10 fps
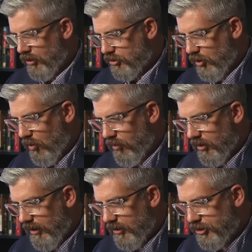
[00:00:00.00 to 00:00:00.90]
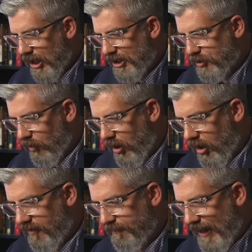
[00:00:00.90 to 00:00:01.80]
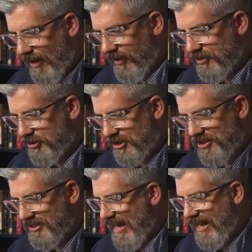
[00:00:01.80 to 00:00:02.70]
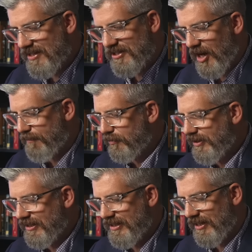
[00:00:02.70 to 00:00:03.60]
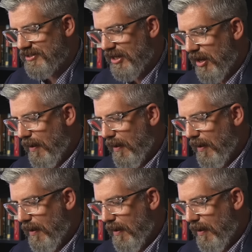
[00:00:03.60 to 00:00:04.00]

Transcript: So Joshua, off balance, just stands up. Look at this.